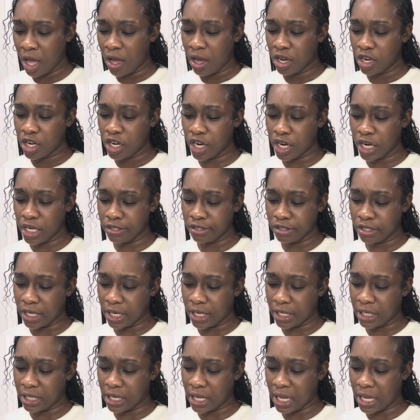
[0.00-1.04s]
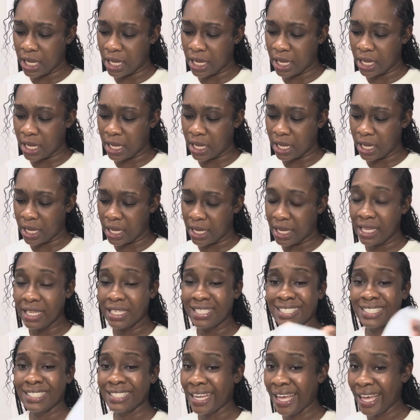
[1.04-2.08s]
current rod
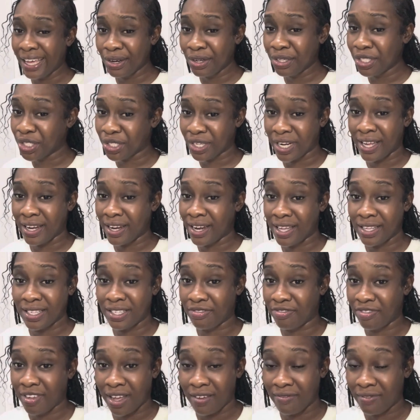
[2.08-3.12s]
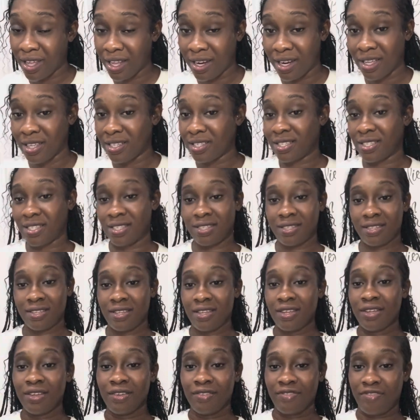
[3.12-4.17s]
$995